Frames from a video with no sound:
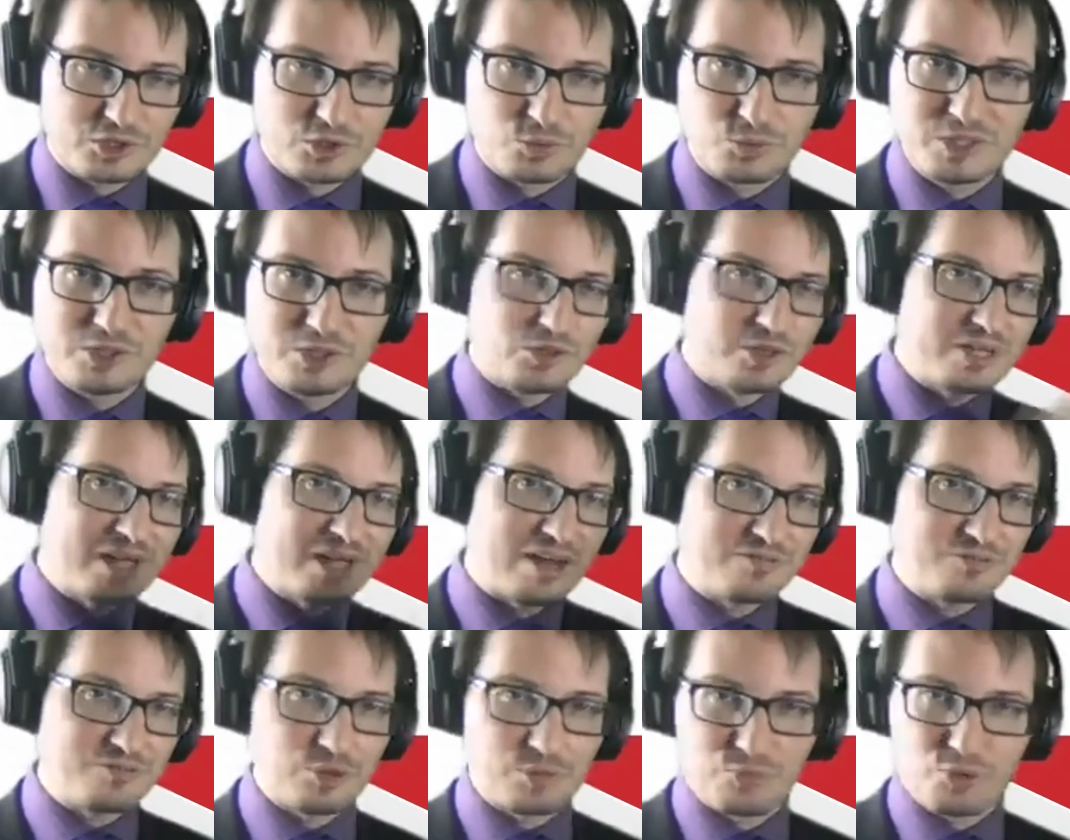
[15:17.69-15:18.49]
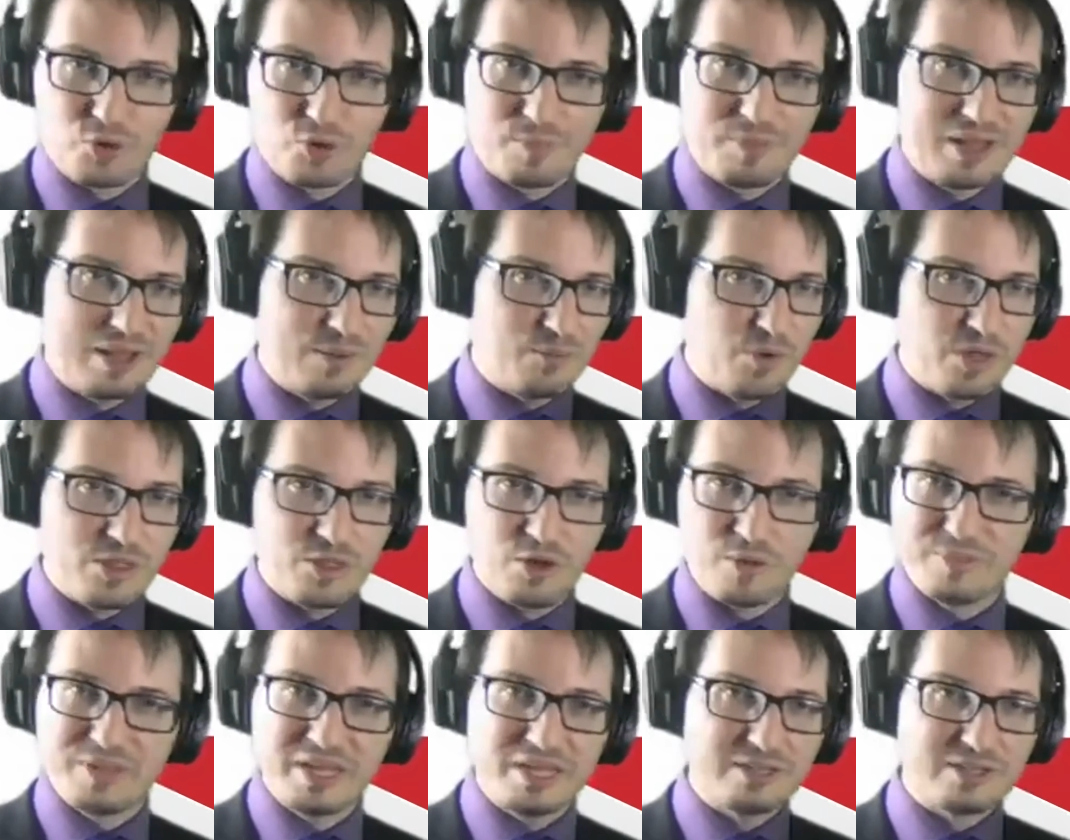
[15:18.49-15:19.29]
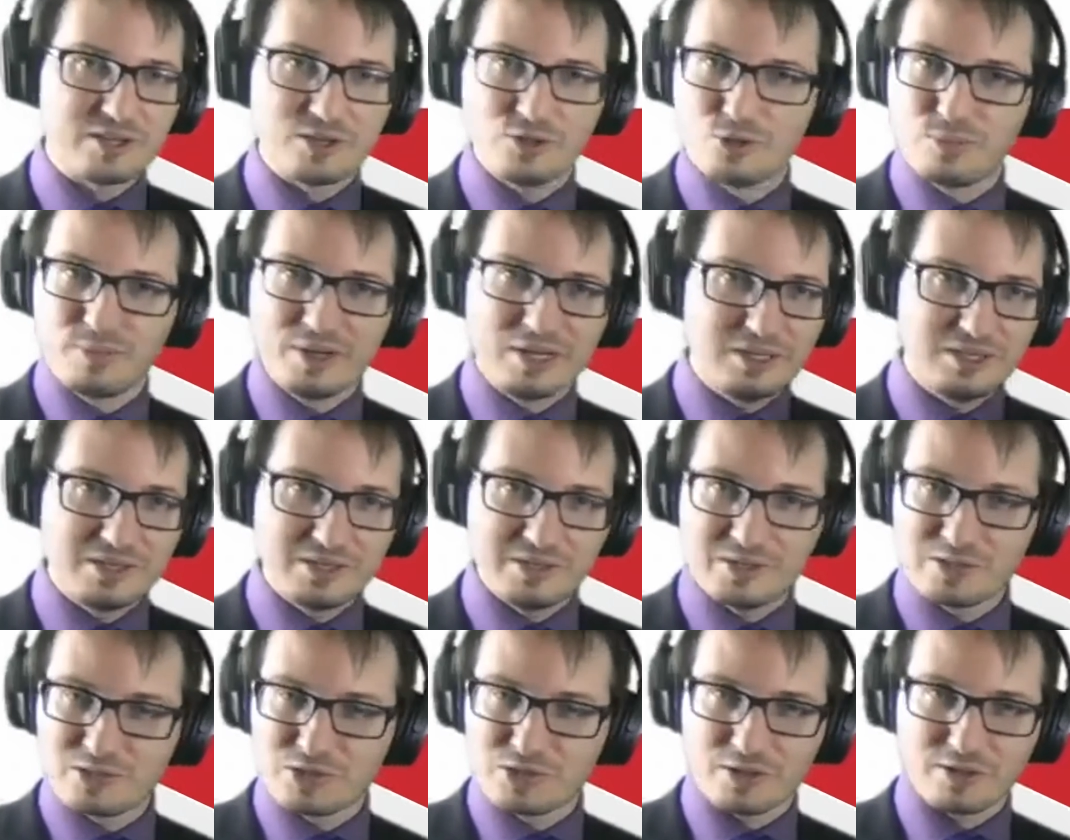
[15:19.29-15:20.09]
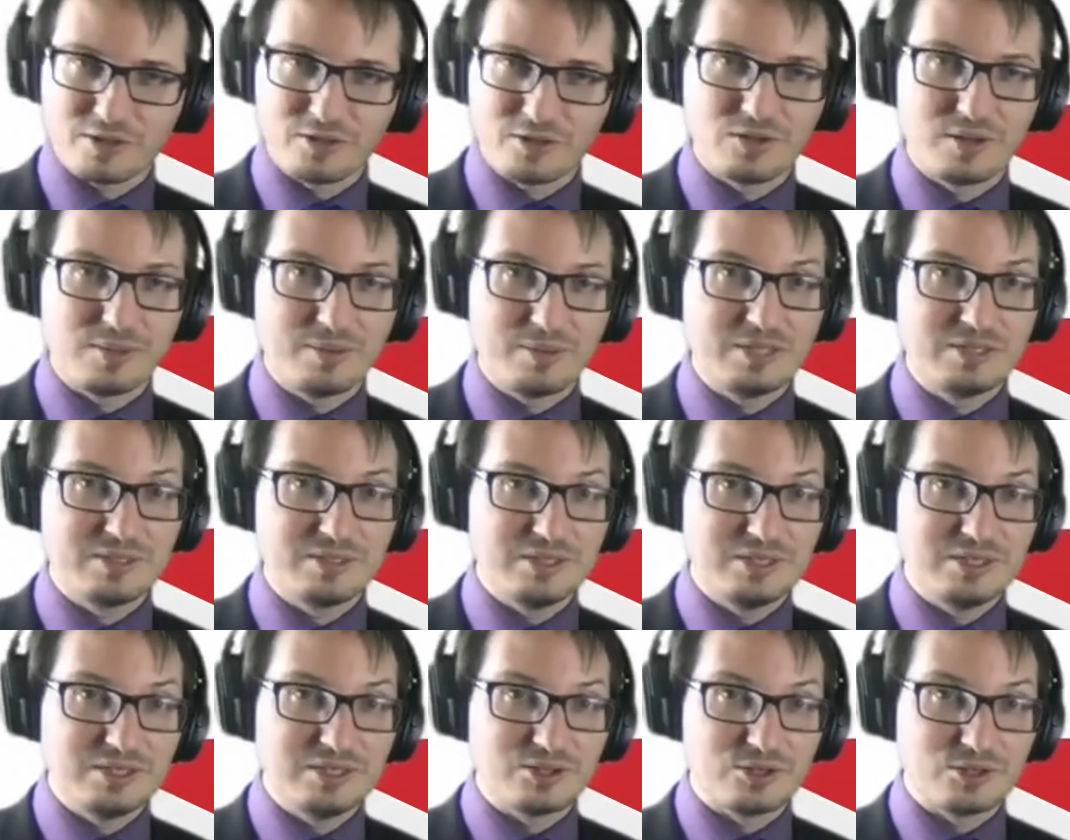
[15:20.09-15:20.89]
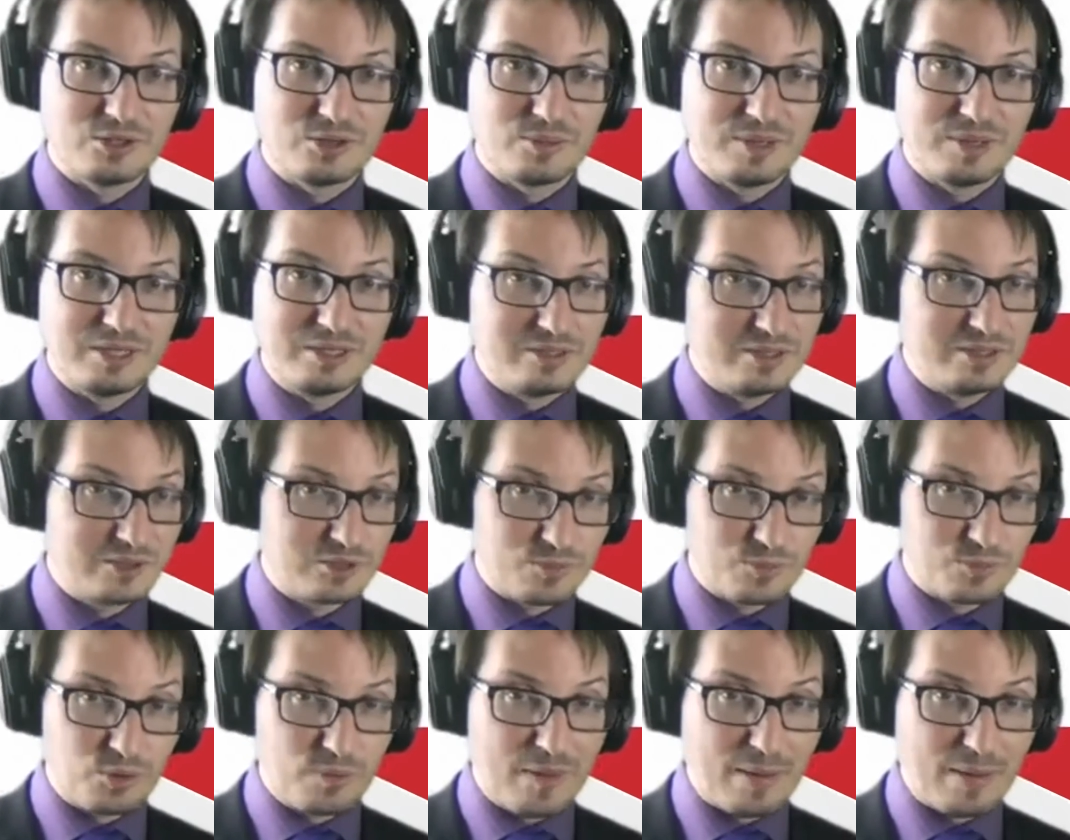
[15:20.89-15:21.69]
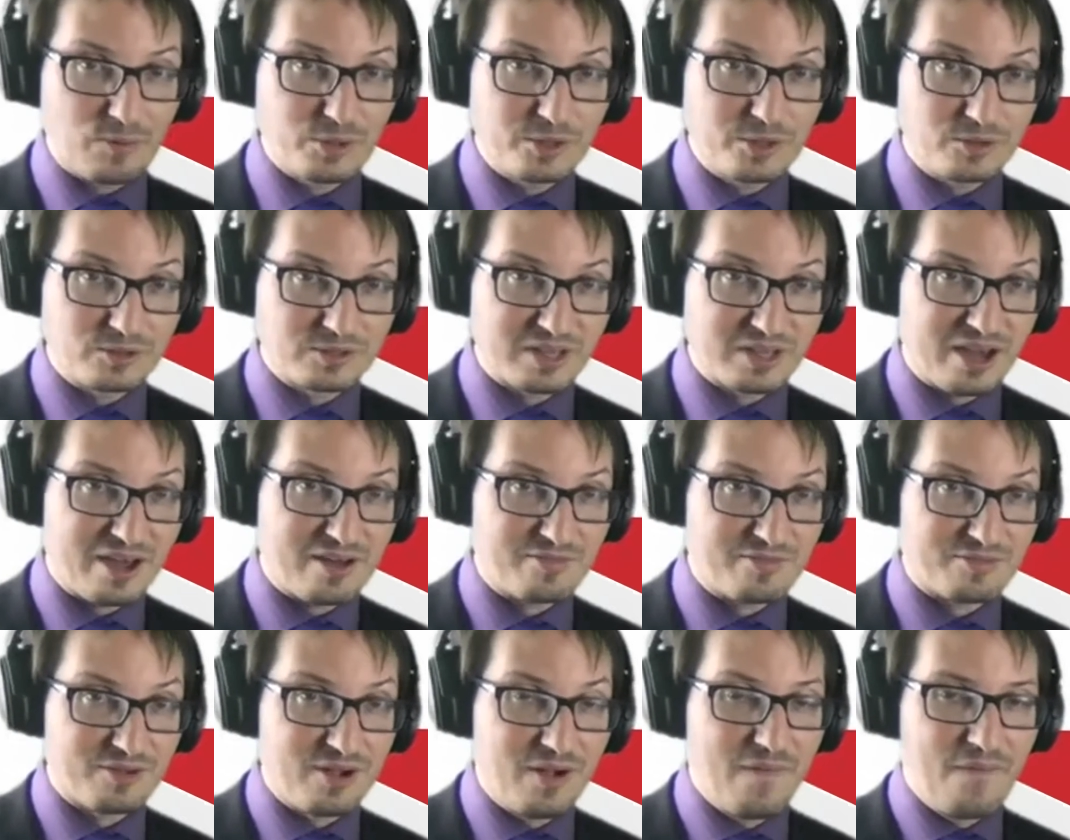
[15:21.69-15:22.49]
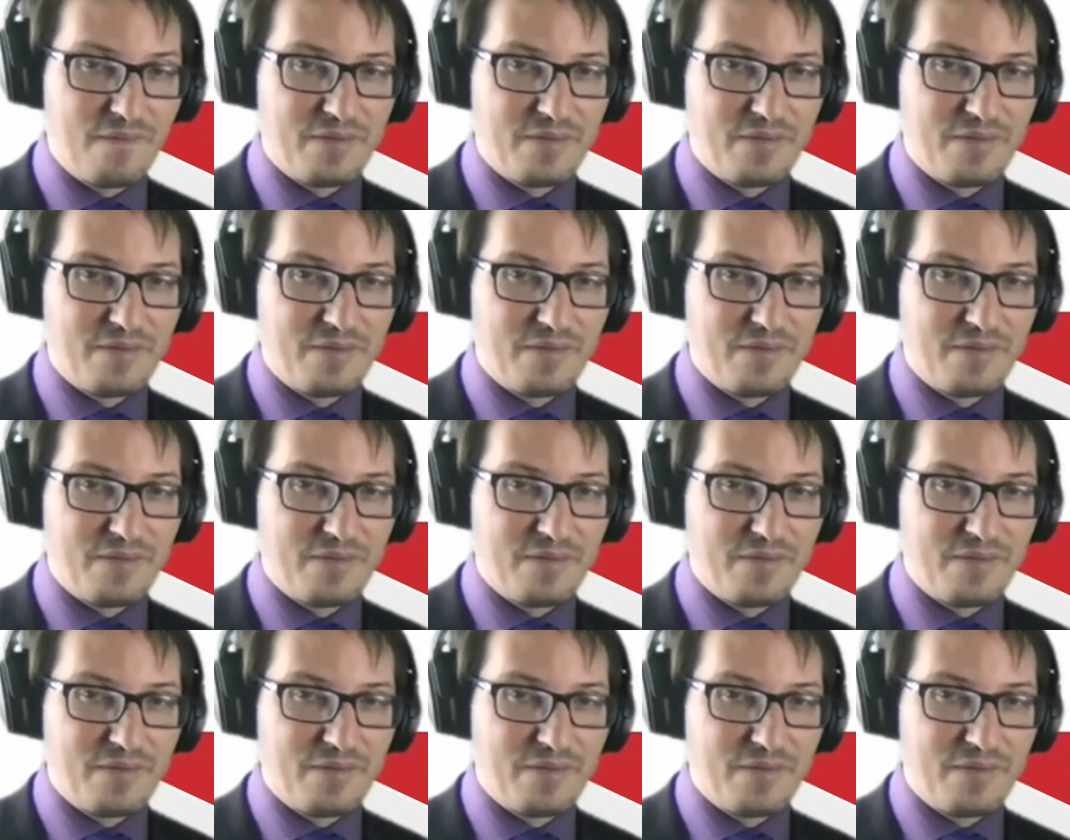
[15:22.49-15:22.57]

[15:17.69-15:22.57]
So we don't have the problem with update anomalies, insert anomalies, delete anomalies. It's a problem we don't have.